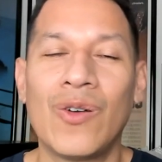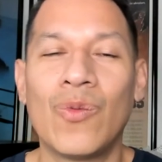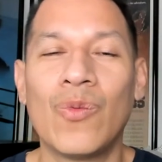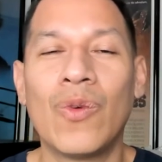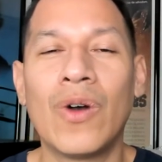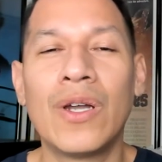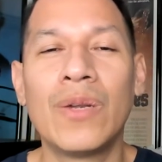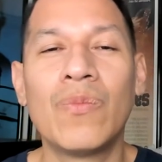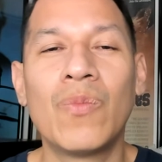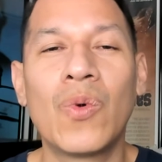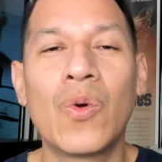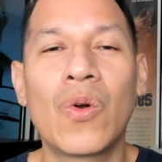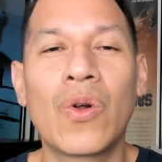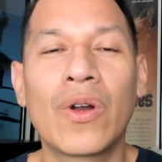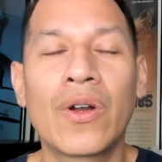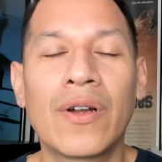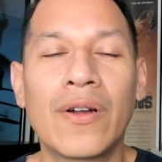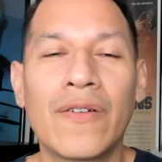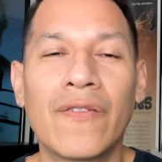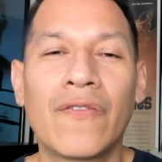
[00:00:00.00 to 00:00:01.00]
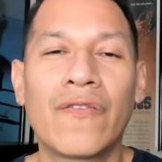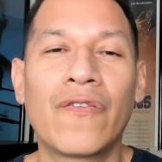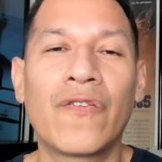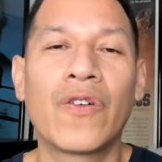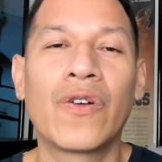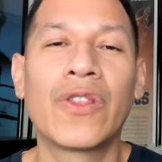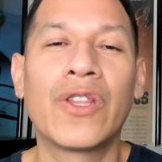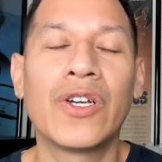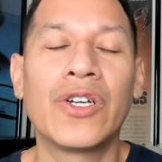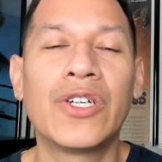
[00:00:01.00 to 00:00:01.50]
one more
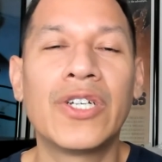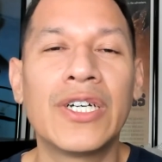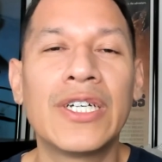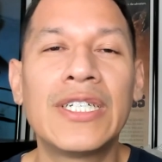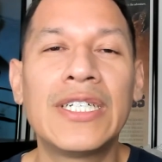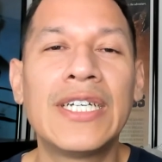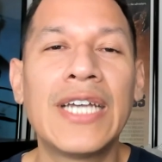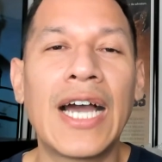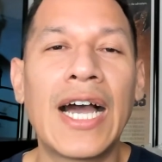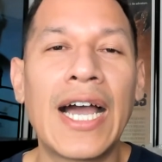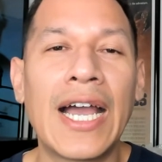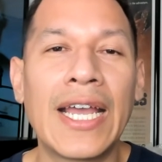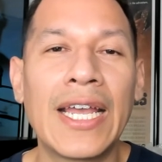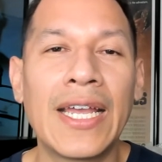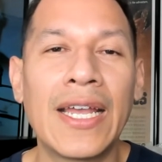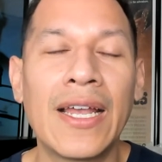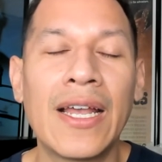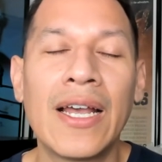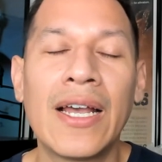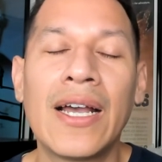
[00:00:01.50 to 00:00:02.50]
for the good guy.